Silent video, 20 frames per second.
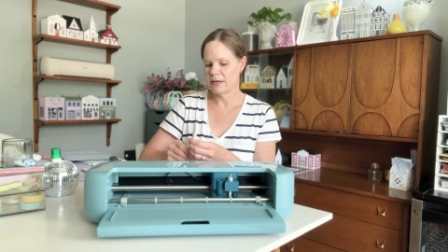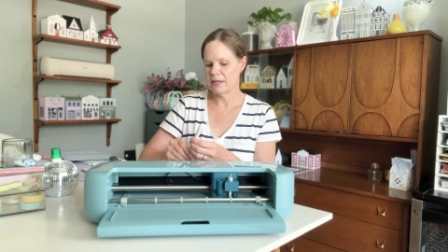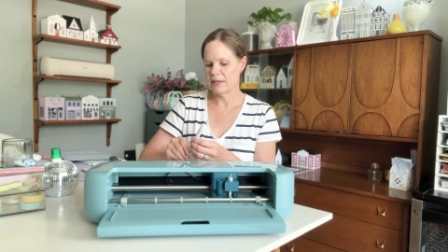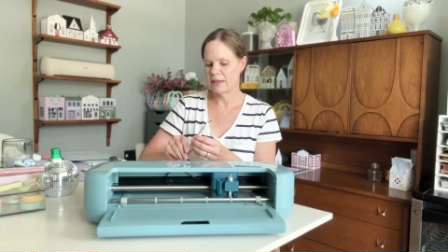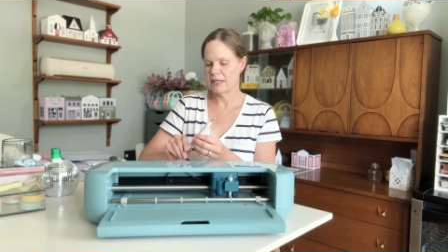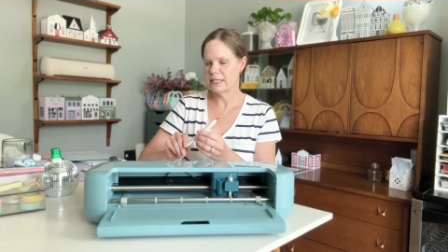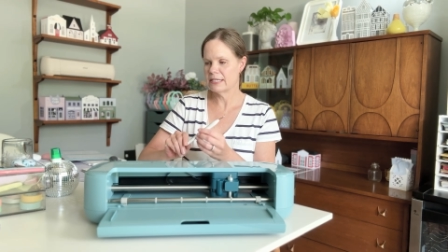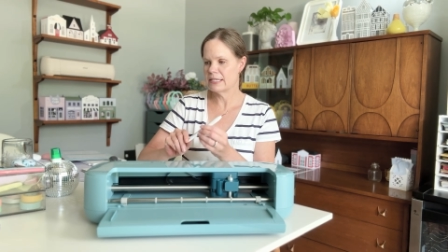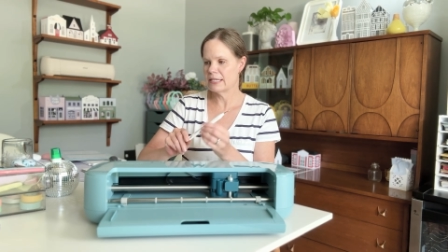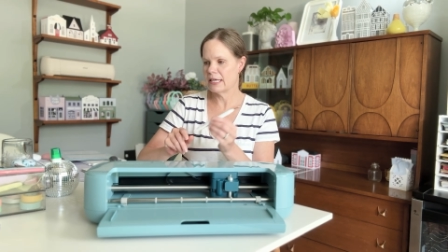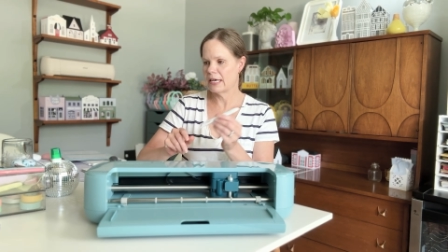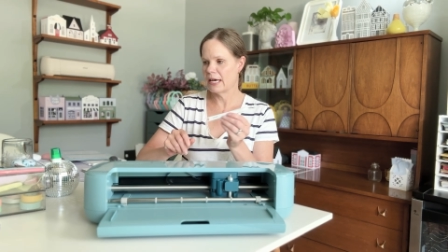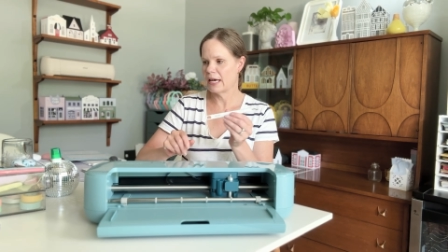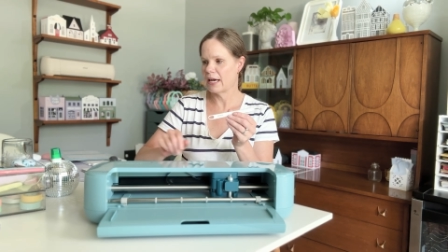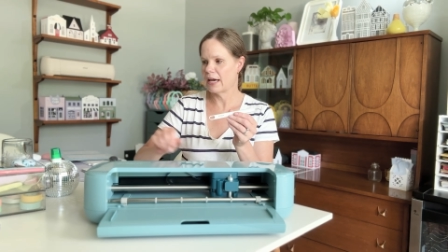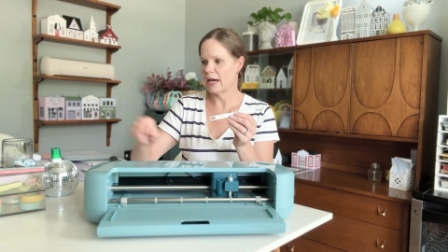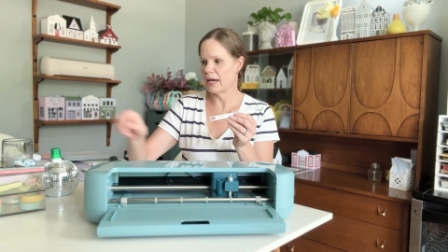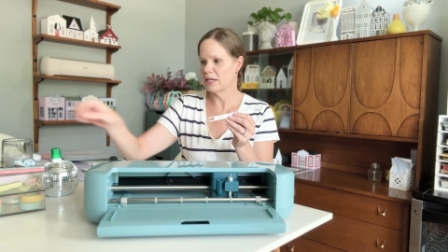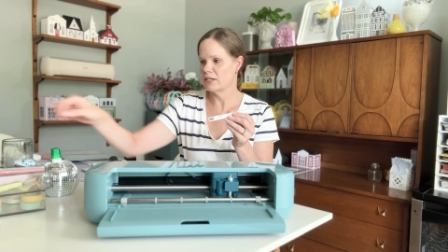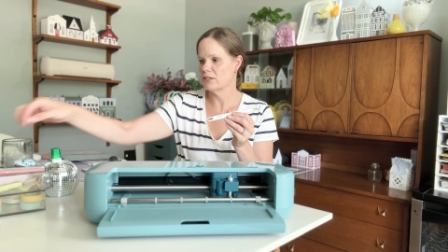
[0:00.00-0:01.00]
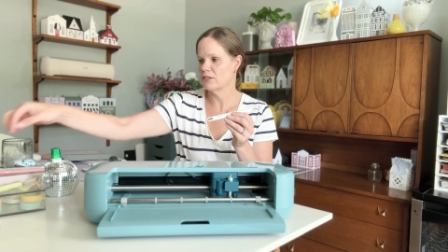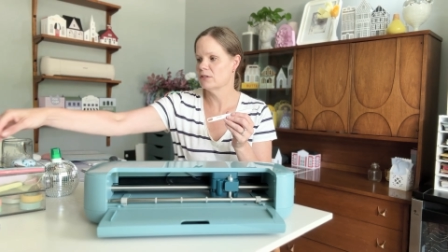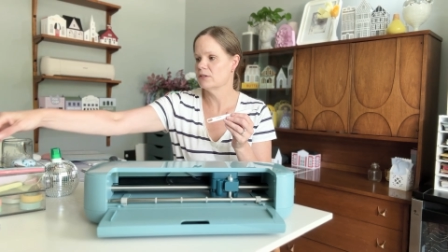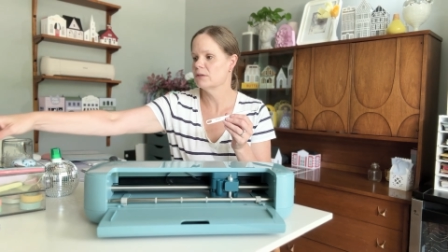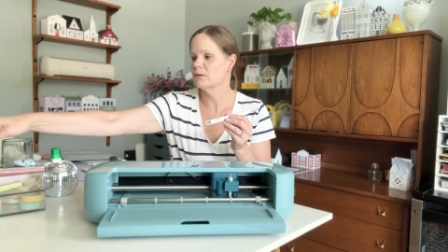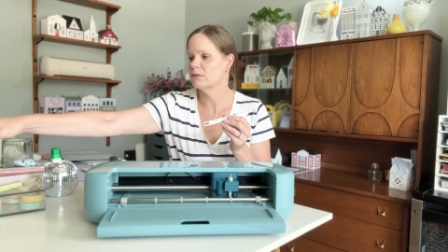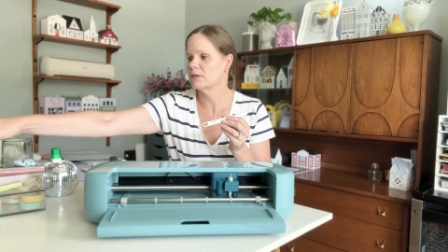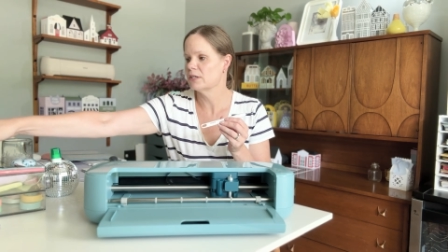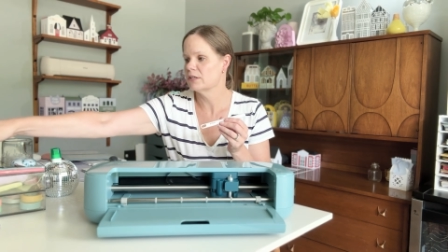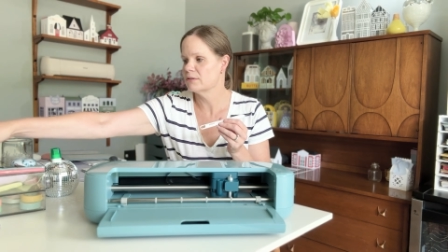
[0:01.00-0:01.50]
This thing I
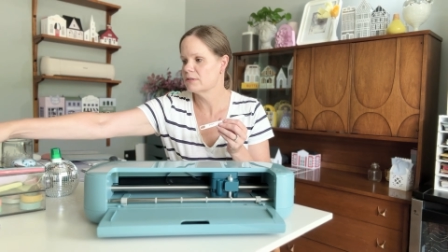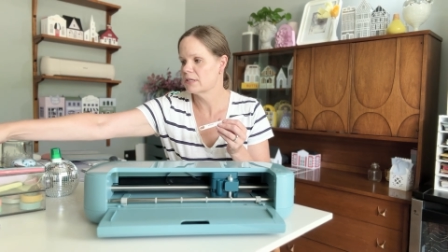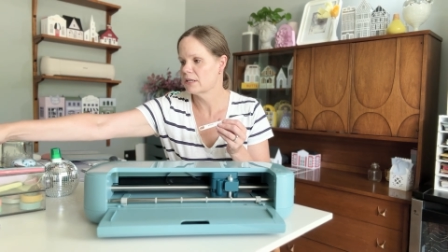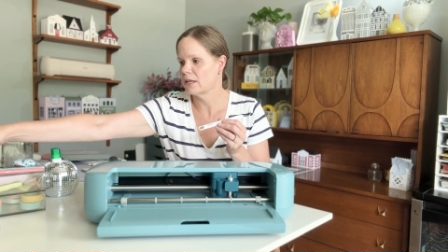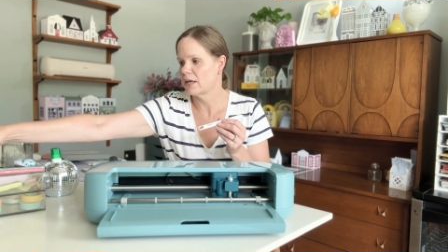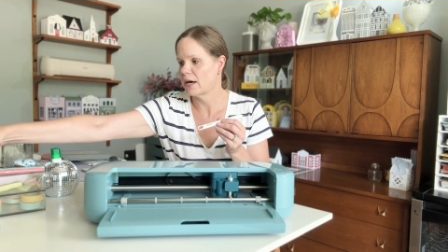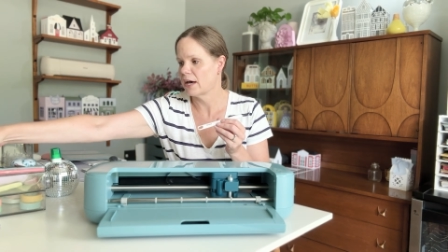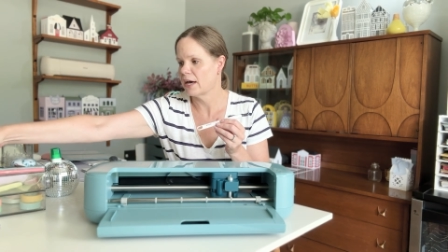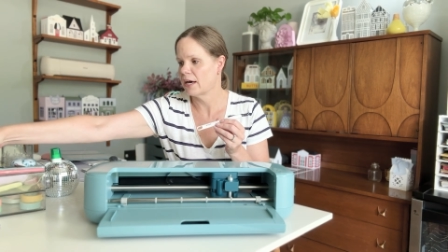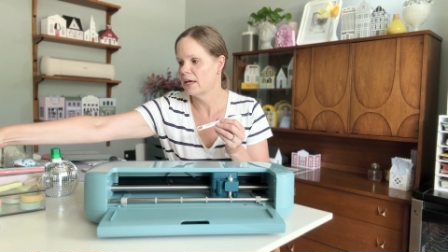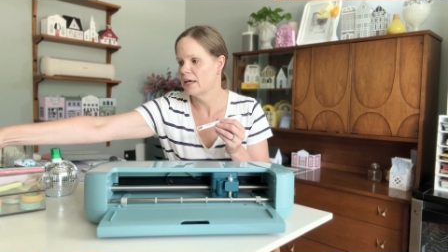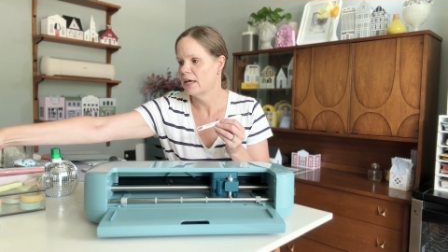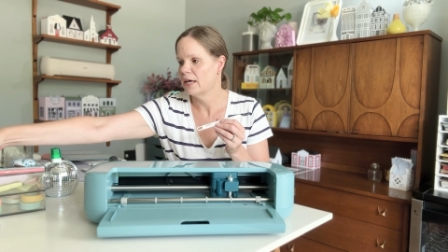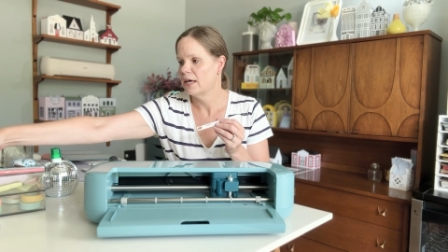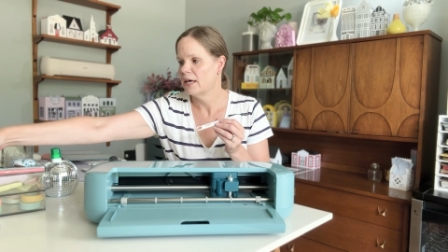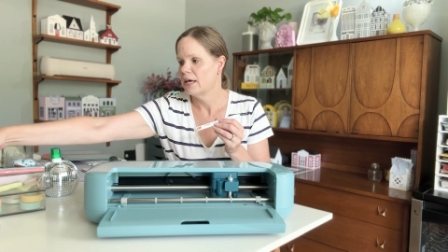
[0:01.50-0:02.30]
do use a lot.